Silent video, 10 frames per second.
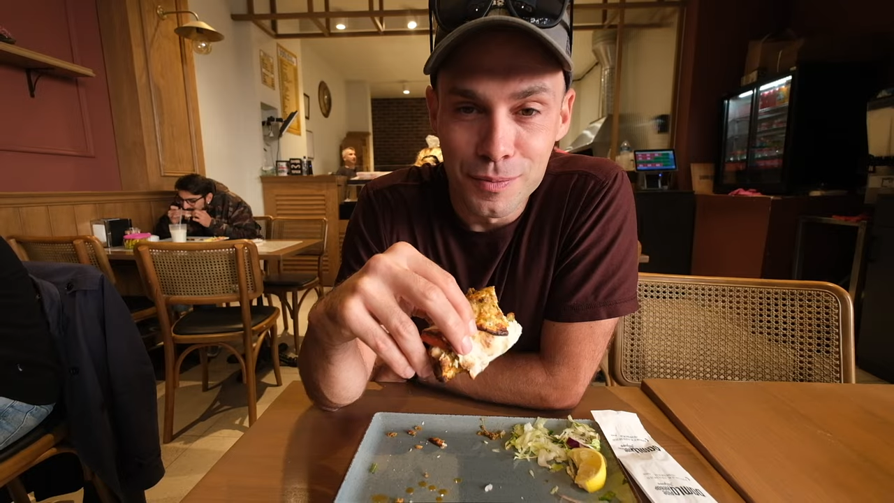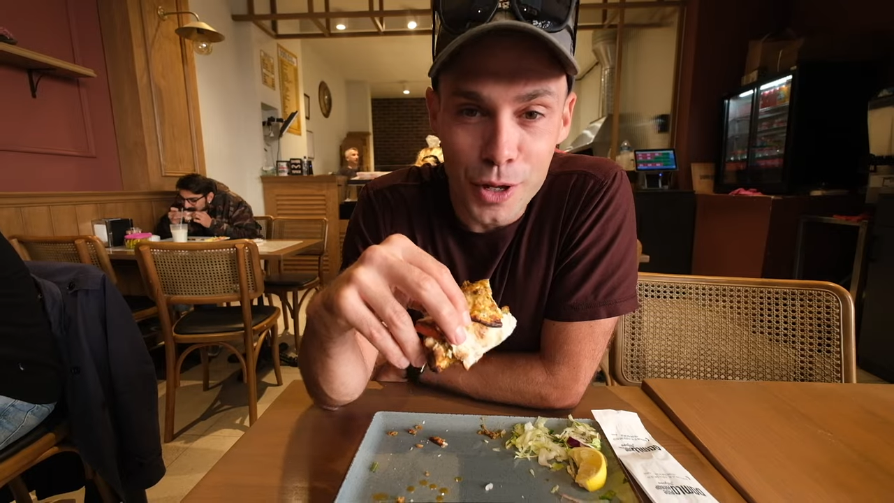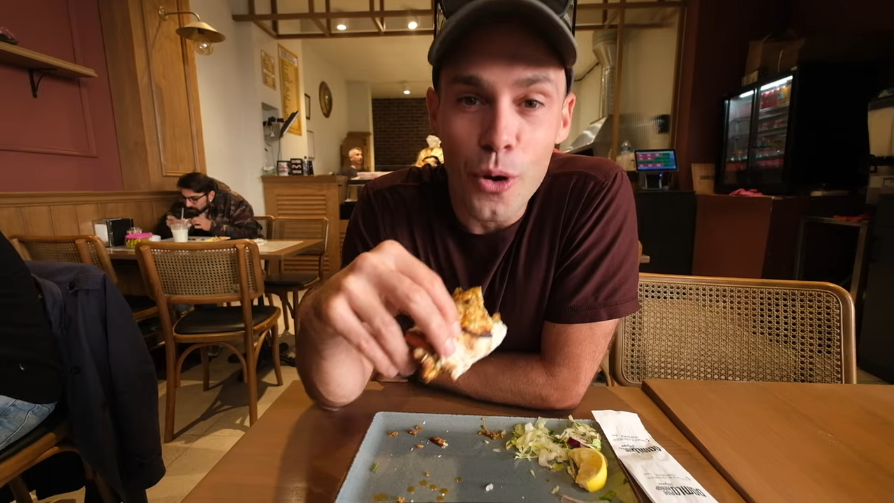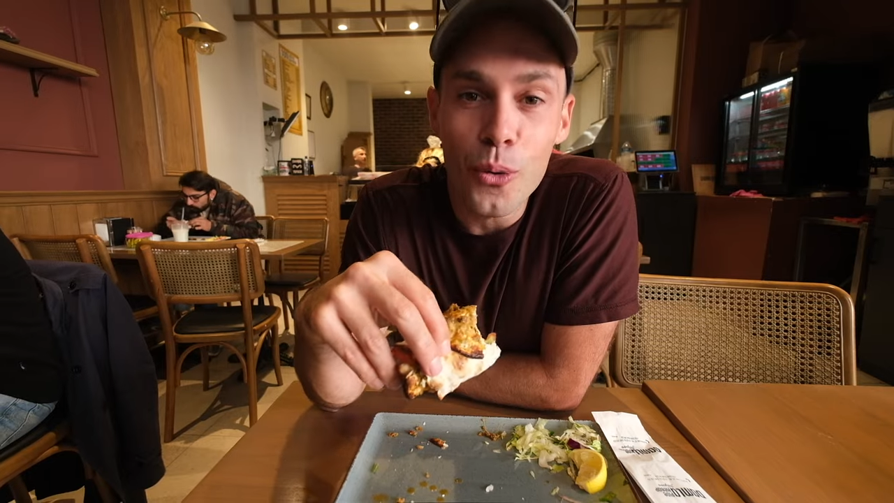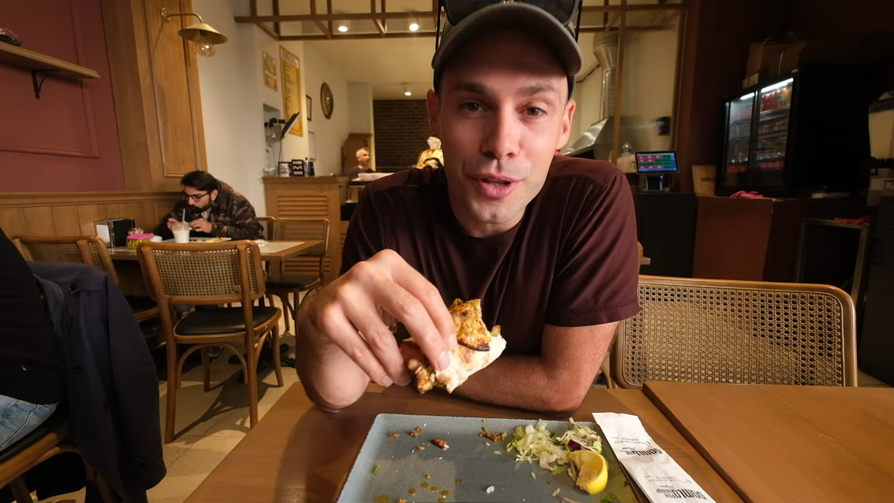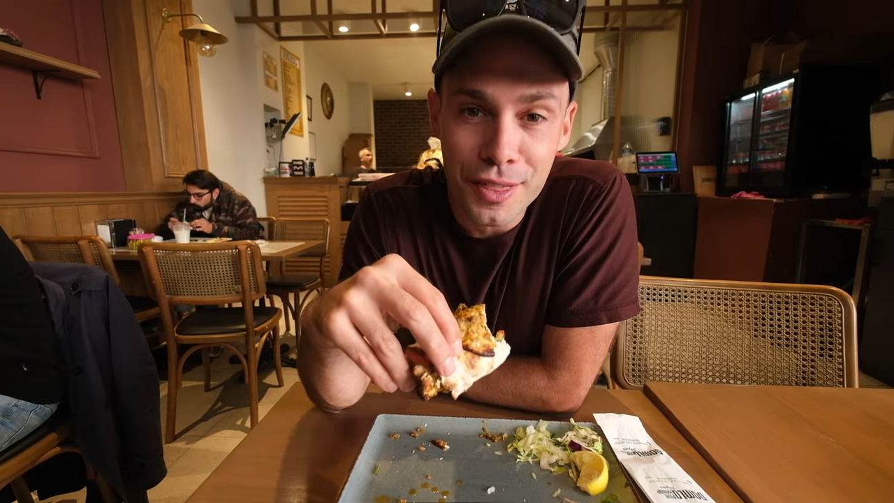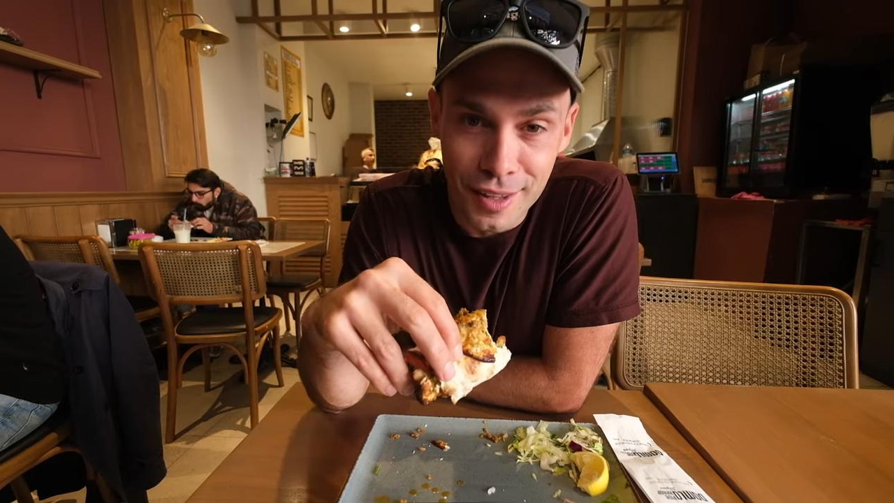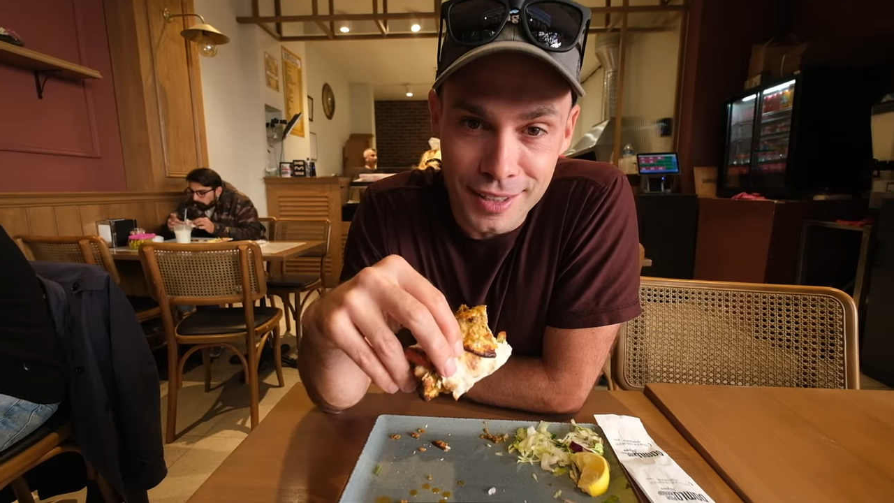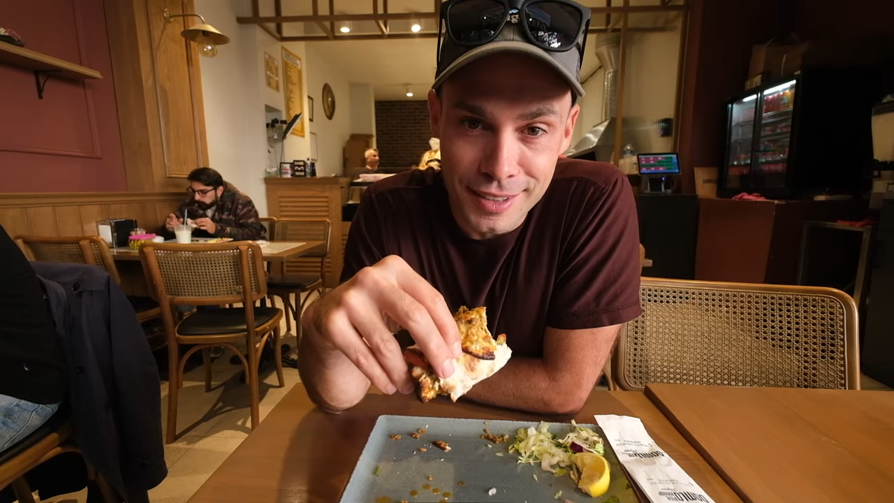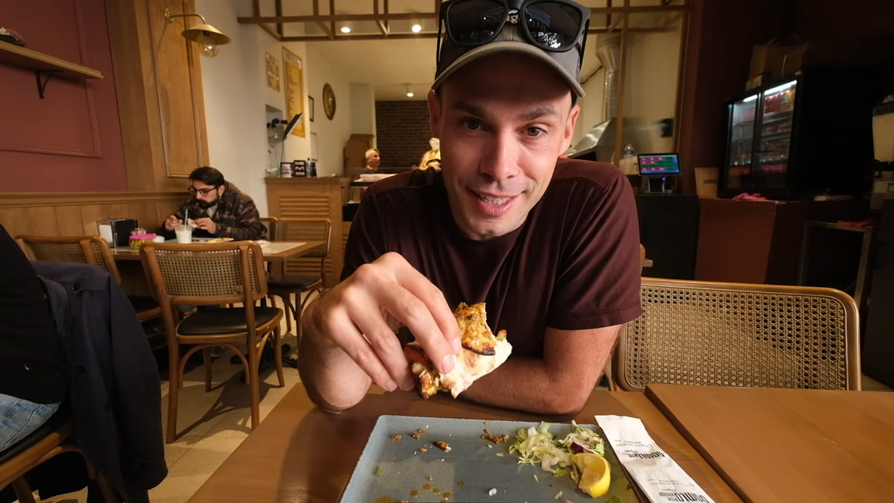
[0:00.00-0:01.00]
The only
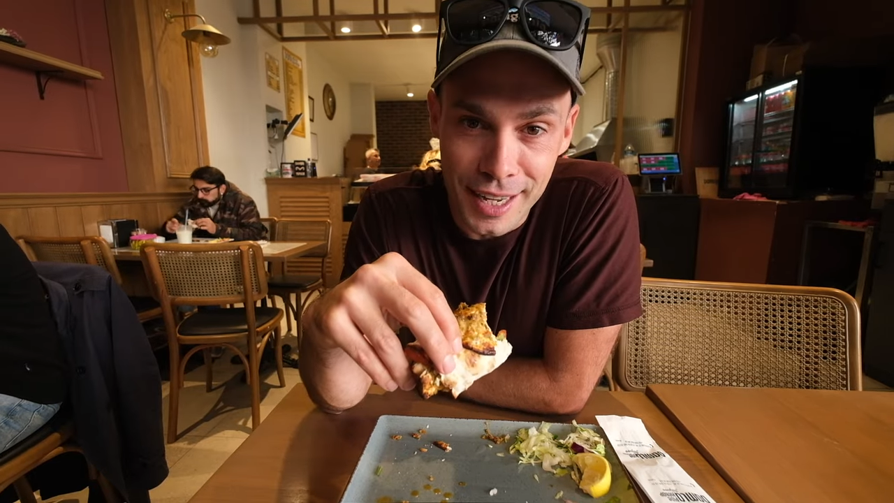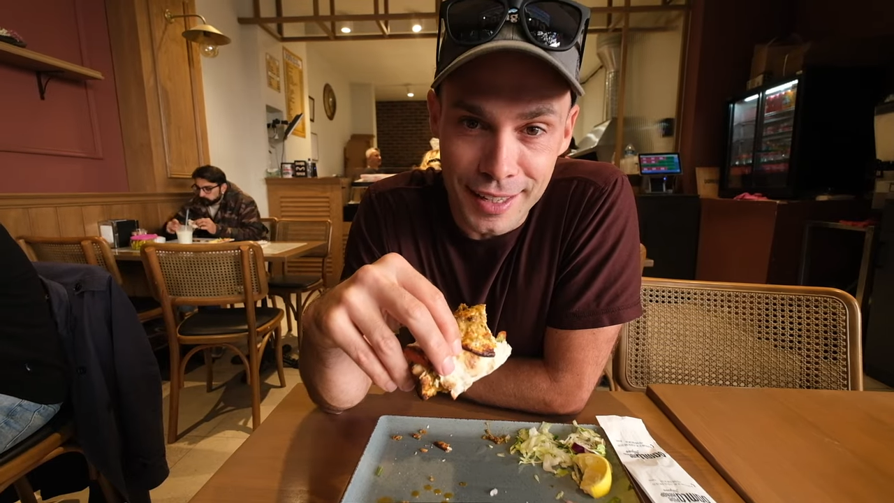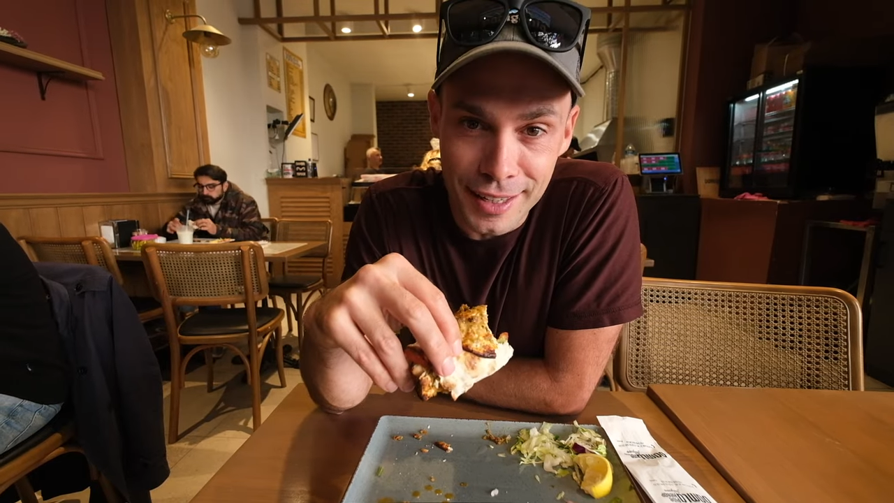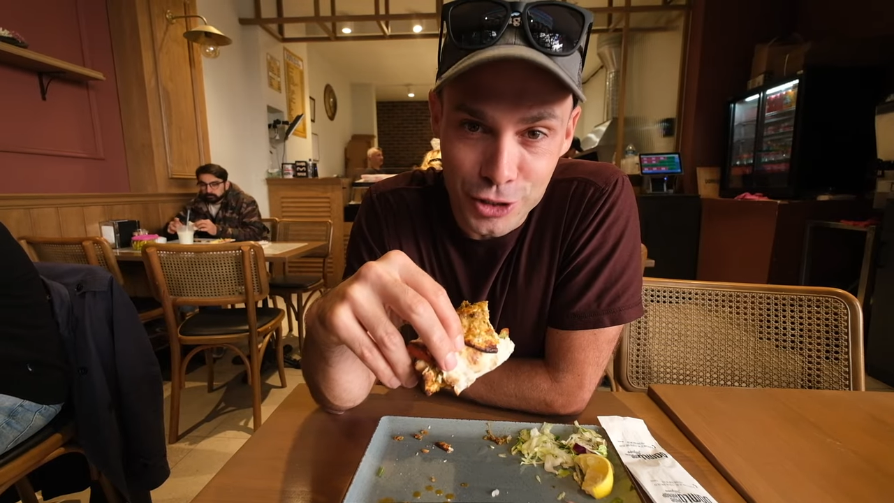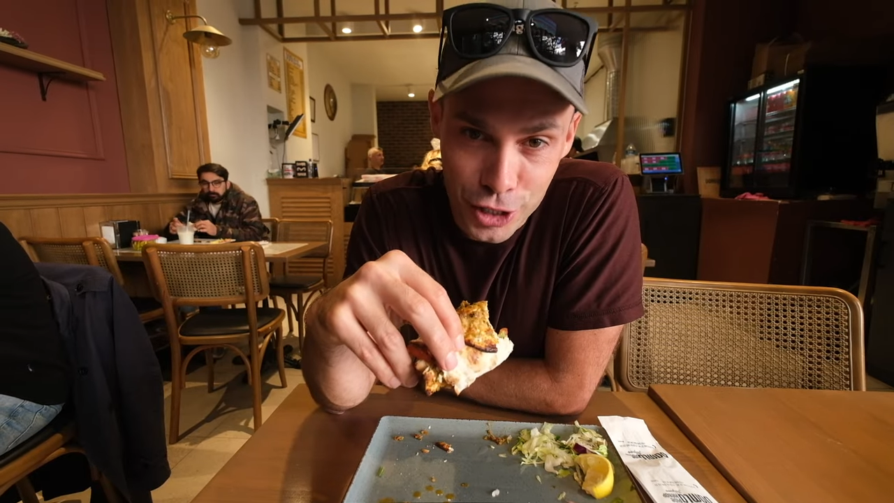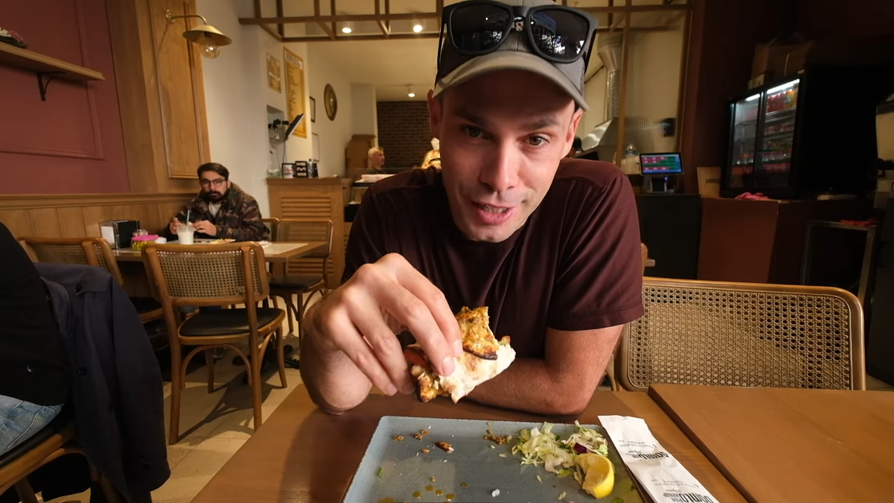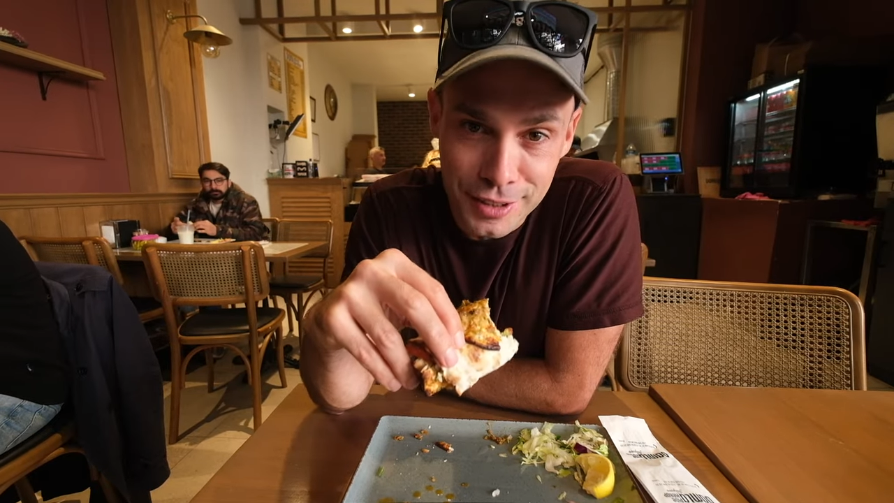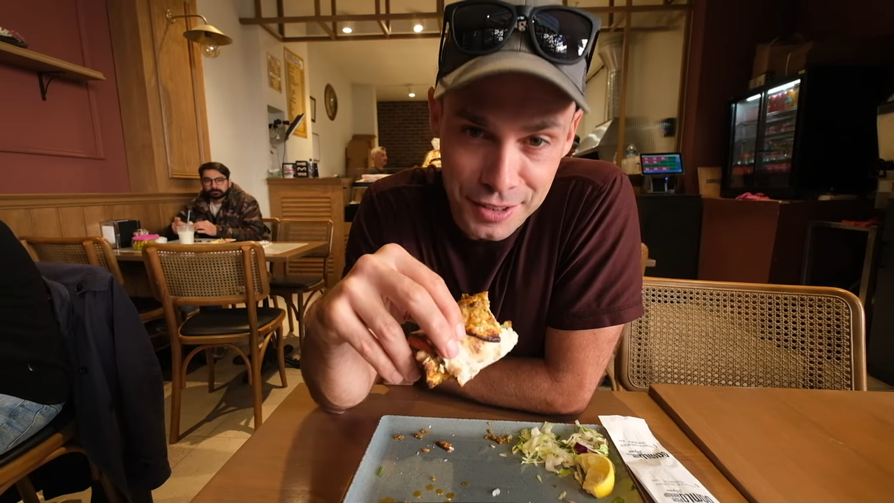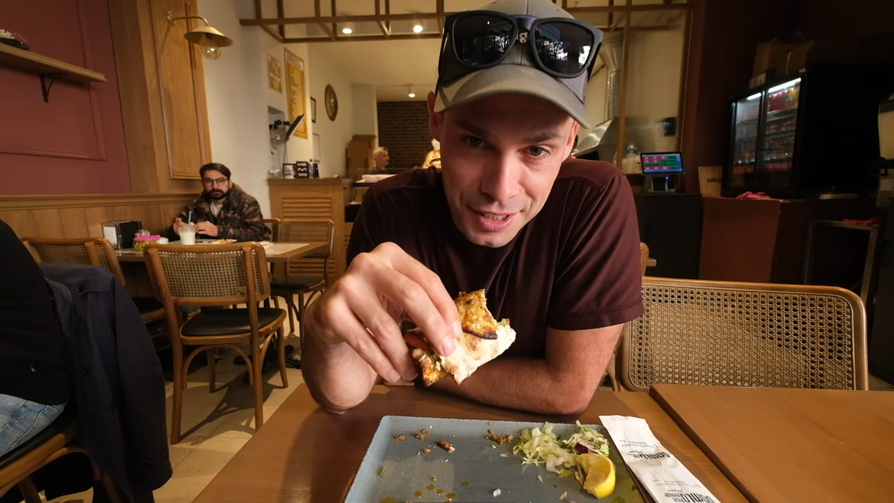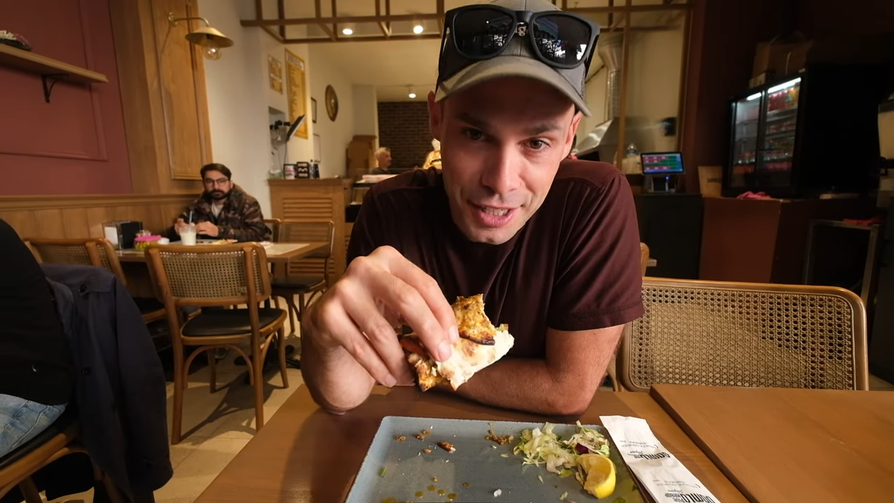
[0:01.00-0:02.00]
thing today that Jess
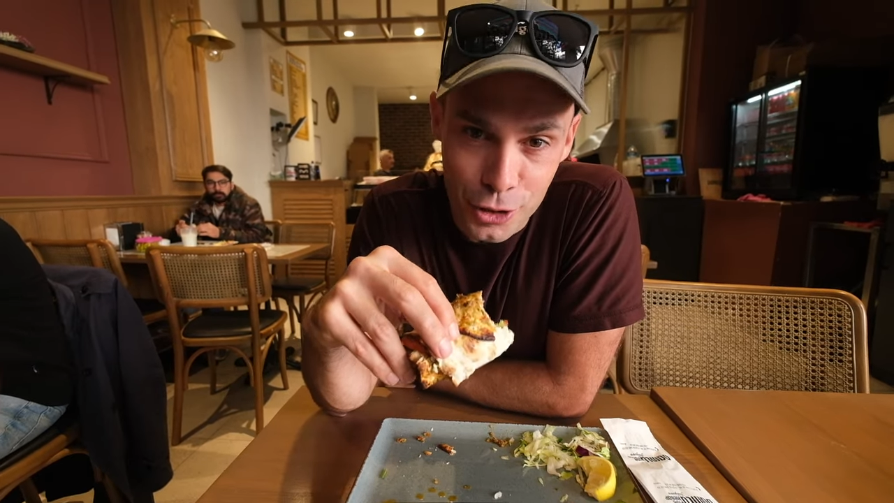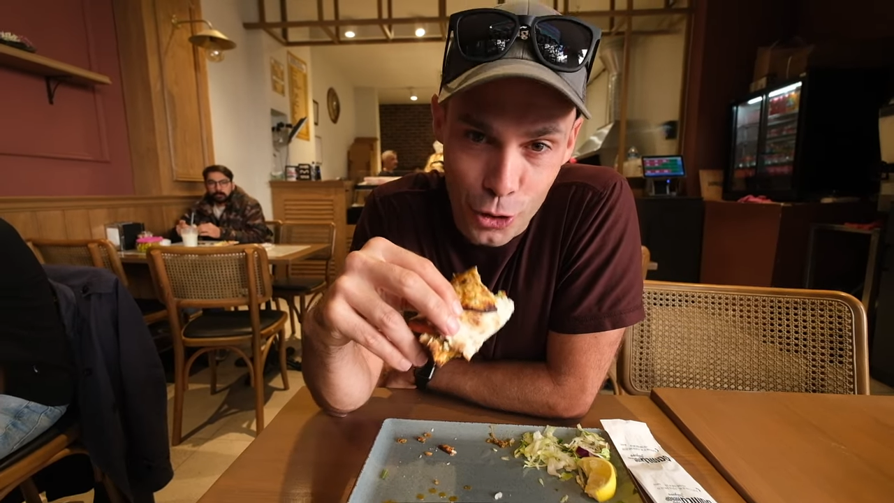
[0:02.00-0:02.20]
has eaten,